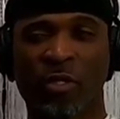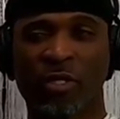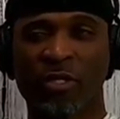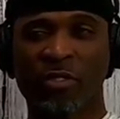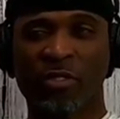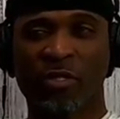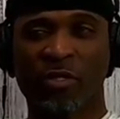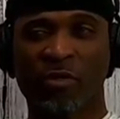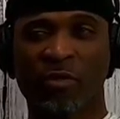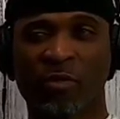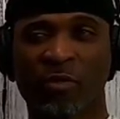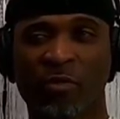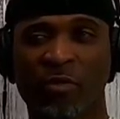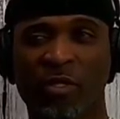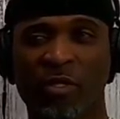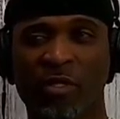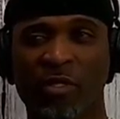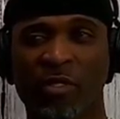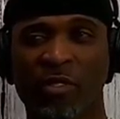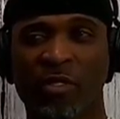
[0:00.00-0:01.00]
where is he going
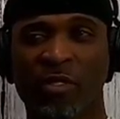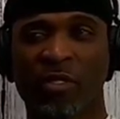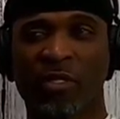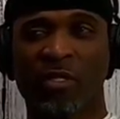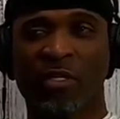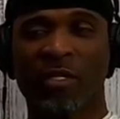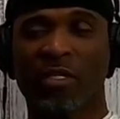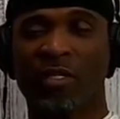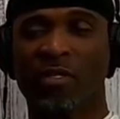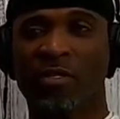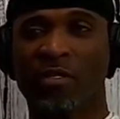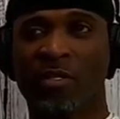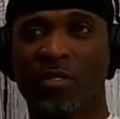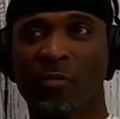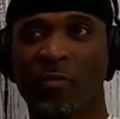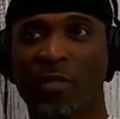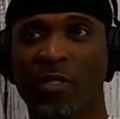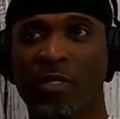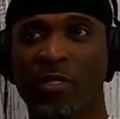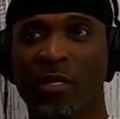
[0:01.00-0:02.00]
with it. Yeah. And then
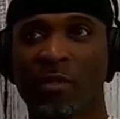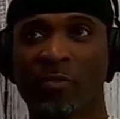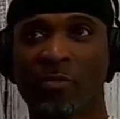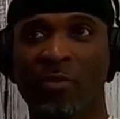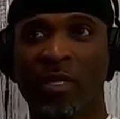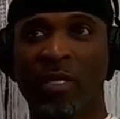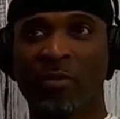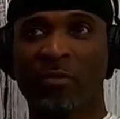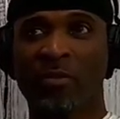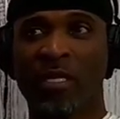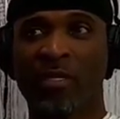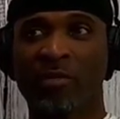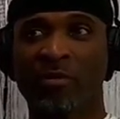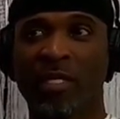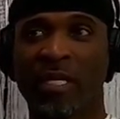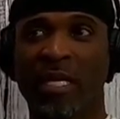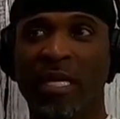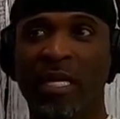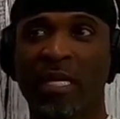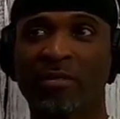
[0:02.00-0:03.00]
when he comes back around,
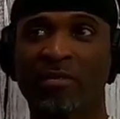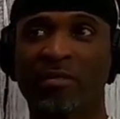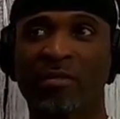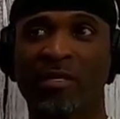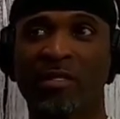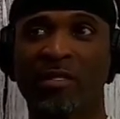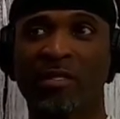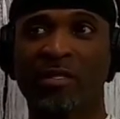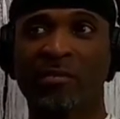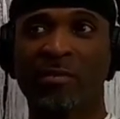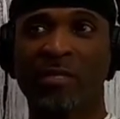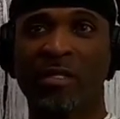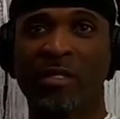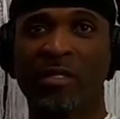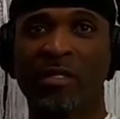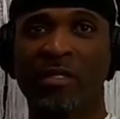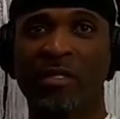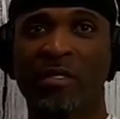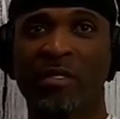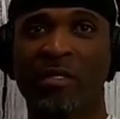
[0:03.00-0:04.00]
your eyes start getting big,
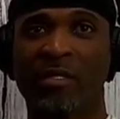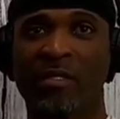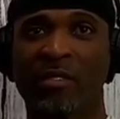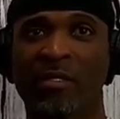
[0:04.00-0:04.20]
like,